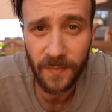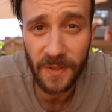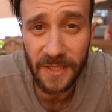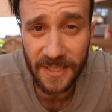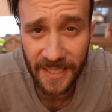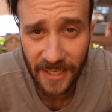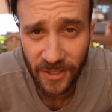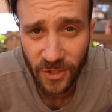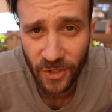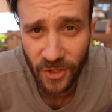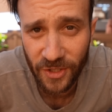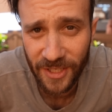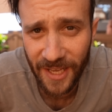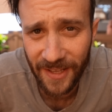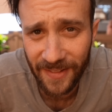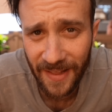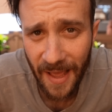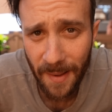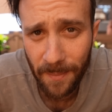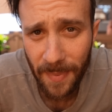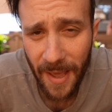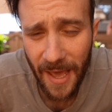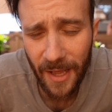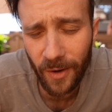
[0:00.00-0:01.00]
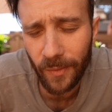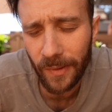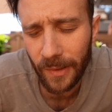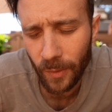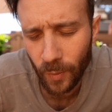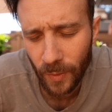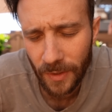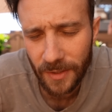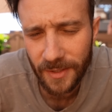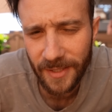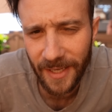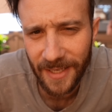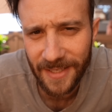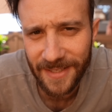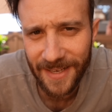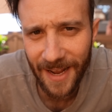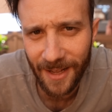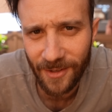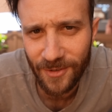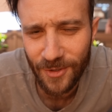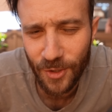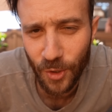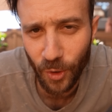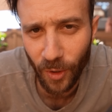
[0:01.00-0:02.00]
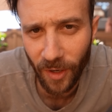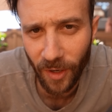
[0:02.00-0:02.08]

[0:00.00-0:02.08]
The sensors and that battery we'll test out soon